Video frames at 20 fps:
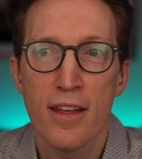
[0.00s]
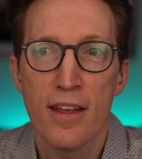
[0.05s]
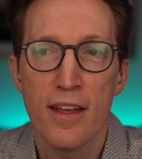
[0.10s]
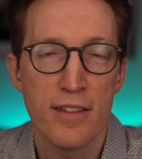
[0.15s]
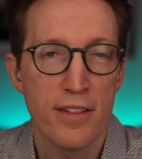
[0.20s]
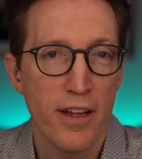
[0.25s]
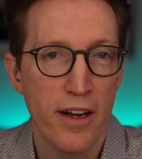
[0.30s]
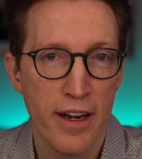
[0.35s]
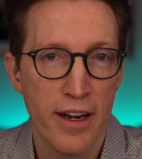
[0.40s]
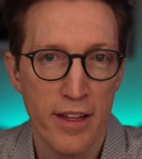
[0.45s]
Is
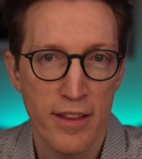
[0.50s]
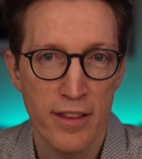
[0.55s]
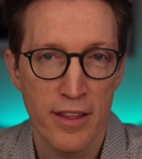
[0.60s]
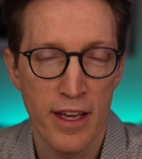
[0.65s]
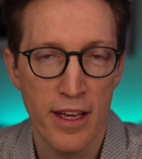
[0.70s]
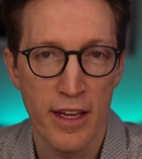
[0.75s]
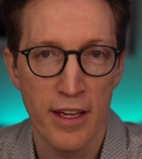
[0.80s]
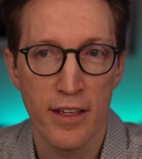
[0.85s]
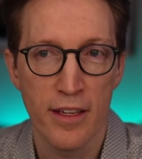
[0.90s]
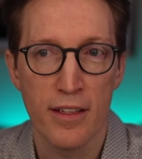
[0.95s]
there
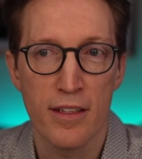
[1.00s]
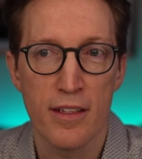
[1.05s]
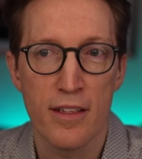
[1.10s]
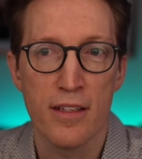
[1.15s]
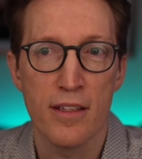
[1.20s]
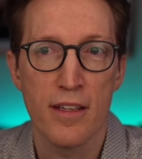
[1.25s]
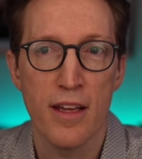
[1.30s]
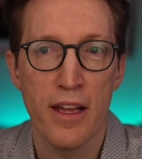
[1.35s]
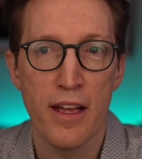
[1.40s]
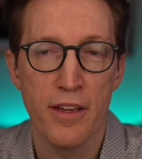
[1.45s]
anything
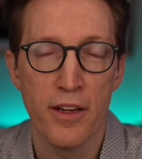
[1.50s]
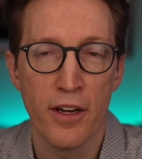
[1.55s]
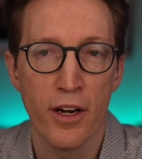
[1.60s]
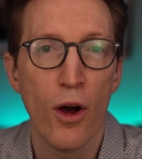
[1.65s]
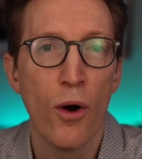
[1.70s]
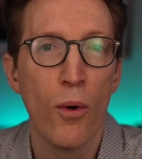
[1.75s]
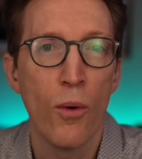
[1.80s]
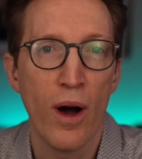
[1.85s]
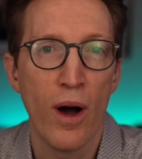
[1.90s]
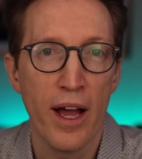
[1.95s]
in your
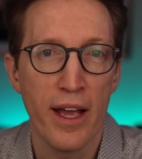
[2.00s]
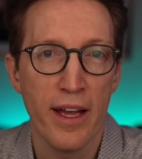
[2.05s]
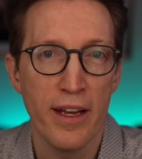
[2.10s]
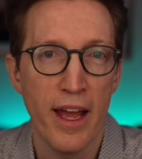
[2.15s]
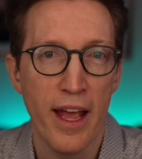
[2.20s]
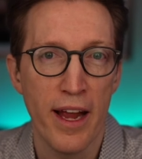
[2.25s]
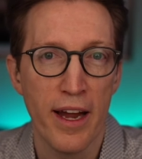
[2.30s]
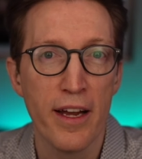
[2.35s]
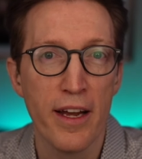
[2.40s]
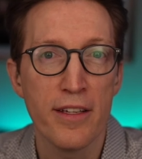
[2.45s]
Hawaiian
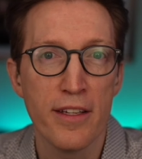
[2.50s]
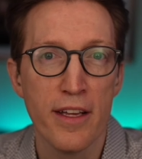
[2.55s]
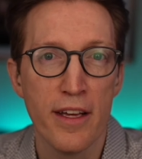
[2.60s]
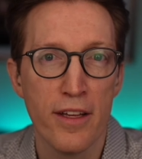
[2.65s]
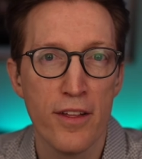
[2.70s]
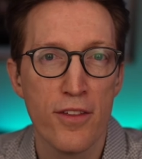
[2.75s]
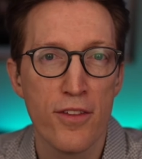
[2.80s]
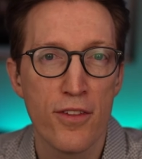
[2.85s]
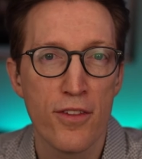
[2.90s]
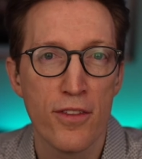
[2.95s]

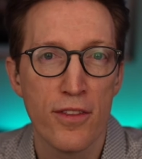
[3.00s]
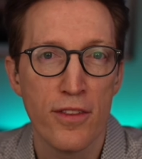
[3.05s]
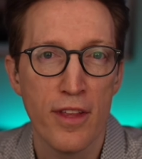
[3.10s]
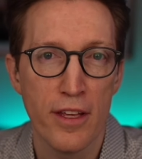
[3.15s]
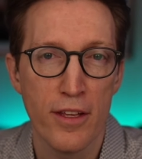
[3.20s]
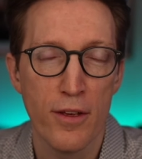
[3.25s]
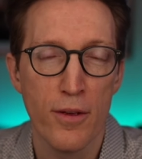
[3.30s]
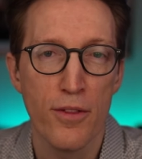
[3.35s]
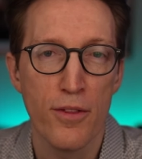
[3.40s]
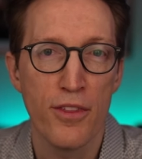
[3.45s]
heritage that
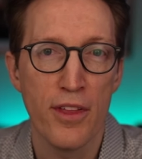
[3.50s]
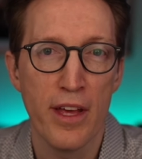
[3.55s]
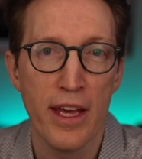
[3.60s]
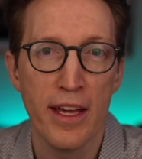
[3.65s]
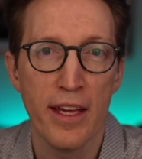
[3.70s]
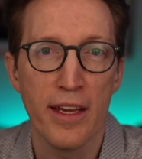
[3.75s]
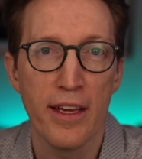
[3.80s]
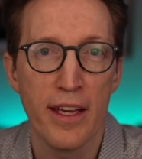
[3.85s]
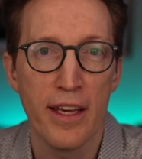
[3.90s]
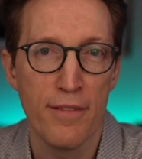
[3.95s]
you
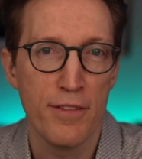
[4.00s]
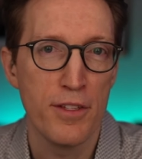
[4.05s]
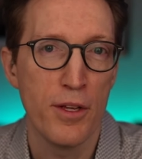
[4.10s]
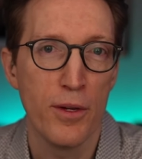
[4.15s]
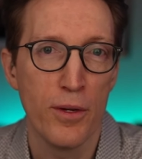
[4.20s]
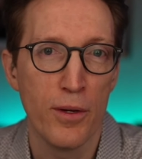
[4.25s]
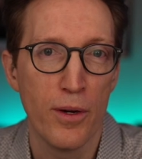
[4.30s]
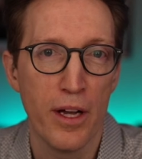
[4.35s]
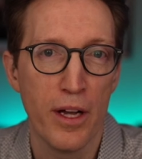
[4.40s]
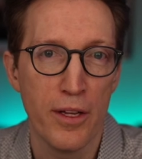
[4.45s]
think gives
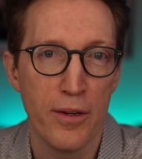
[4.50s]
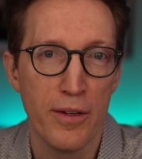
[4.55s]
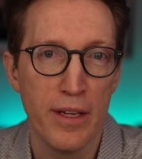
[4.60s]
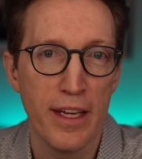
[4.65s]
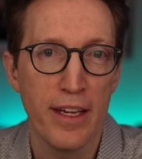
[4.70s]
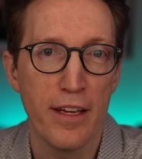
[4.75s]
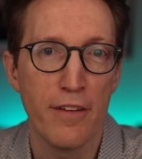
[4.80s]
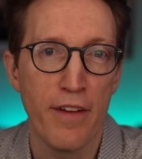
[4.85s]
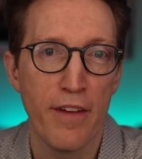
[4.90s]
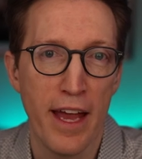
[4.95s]
you a
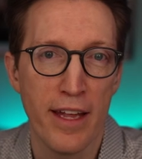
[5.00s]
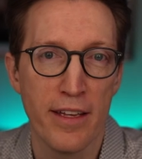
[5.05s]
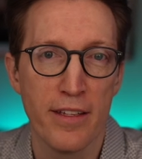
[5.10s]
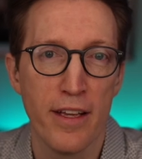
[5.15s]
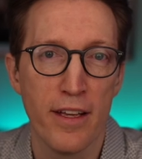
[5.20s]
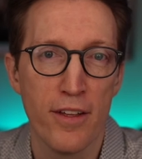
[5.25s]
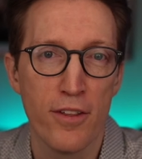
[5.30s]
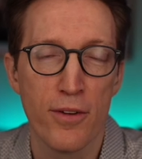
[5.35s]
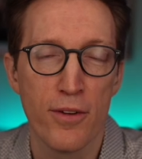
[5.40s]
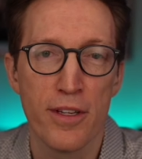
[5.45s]
unique
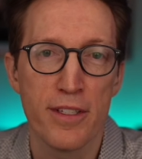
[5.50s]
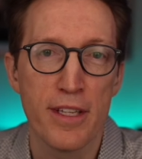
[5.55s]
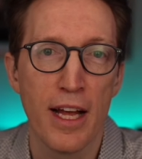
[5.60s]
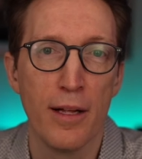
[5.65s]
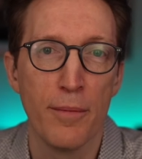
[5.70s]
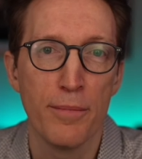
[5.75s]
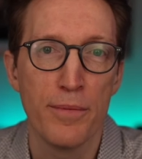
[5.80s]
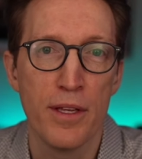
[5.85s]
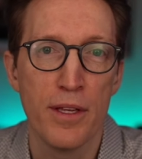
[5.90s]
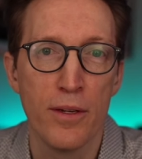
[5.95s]
advantage or has
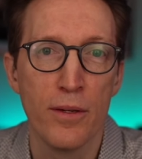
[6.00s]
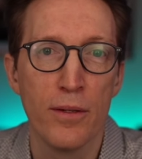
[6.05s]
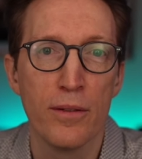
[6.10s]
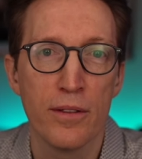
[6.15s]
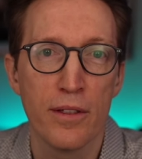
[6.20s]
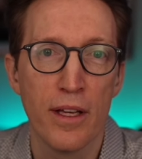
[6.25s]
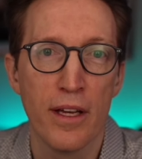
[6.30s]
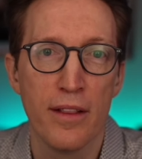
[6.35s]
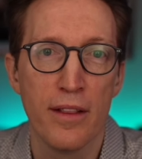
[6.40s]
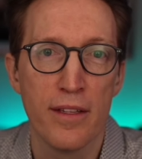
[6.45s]
helped you
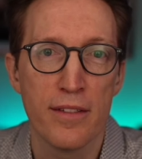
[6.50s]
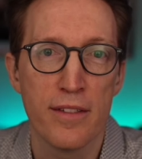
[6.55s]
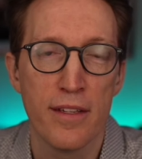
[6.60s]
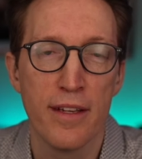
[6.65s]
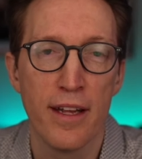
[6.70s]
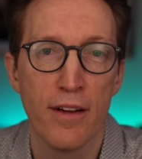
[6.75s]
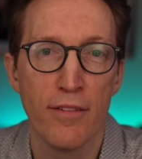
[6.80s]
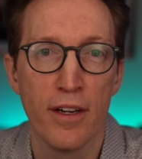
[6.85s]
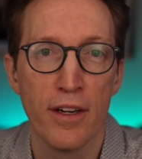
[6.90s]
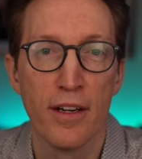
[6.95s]
in this
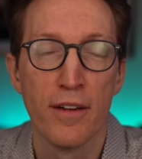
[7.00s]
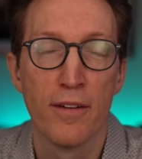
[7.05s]
endeavor?